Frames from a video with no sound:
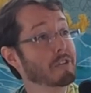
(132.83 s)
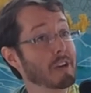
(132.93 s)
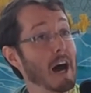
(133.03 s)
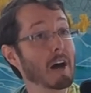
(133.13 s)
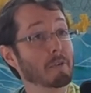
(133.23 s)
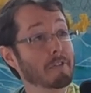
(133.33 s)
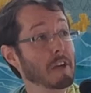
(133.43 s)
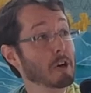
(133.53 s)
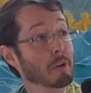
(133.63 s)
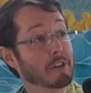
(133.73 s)
was not
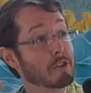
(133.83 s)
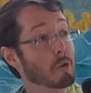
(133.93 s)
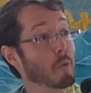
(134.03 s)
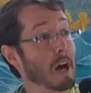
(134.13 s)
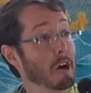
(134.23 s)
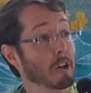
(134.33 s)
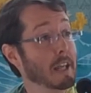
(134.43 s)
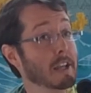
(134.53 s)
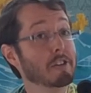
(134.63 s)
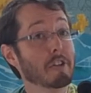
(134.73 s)
revealed until
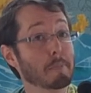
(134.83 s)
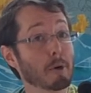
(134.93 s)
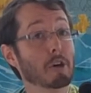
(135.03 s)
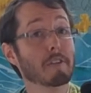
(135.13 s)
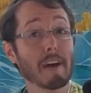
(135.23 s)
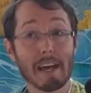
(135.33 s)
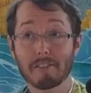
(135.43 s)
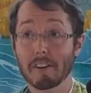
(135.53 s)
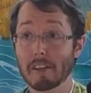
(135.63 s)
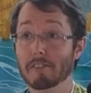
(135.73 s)
well into the book of
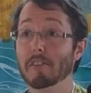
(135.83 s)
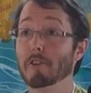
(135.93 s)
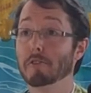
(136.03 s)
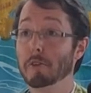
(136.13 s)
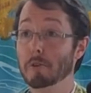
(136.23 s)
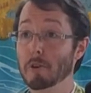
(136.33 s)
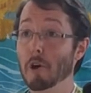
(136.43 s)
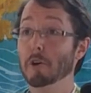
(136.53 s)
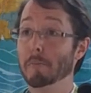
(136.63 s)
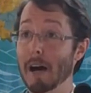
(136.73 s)
Exodus. So those of you who
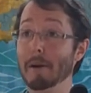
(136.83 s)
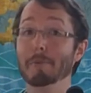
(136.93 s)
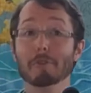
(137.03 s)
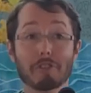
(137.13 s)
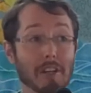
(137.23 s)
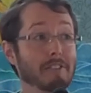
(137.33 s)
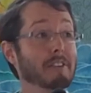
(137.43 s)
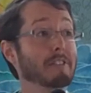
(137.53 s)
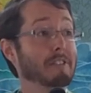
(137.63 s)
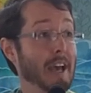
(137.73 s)
know your Bible,
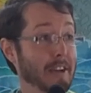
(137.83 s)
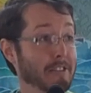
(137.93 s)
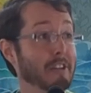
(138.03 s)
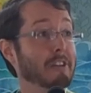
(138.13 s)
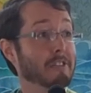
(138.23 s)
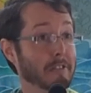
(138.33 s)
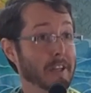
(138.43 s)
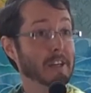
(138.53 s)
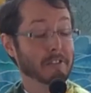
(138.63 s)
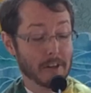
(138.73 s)
Genesis, Exodus,
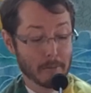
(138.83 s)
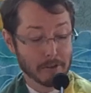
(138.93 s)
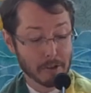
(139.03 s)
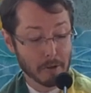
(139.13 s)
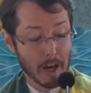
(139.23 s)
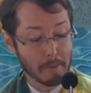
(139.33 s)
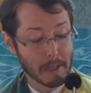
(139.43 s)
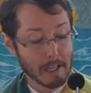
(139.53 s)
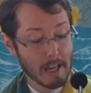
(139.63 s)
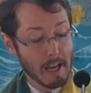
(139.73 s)
Leviticus, Numbers,
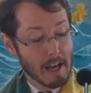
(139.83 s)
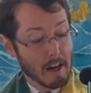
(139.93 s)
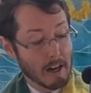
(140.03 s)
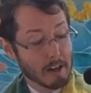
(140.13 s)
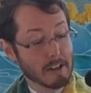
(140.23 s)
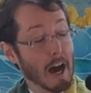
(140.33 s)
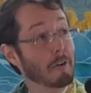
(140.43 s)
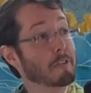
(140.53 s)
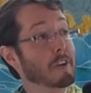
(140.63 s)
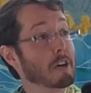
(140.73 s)
Deuteronomy. Uh,
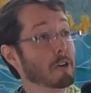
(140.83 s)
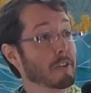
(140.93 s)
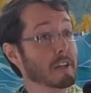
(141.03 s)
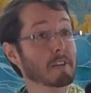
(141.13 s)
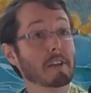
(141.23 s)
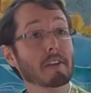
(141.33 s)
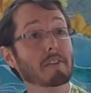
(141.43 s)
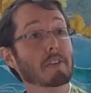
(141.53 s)
not revealed that the,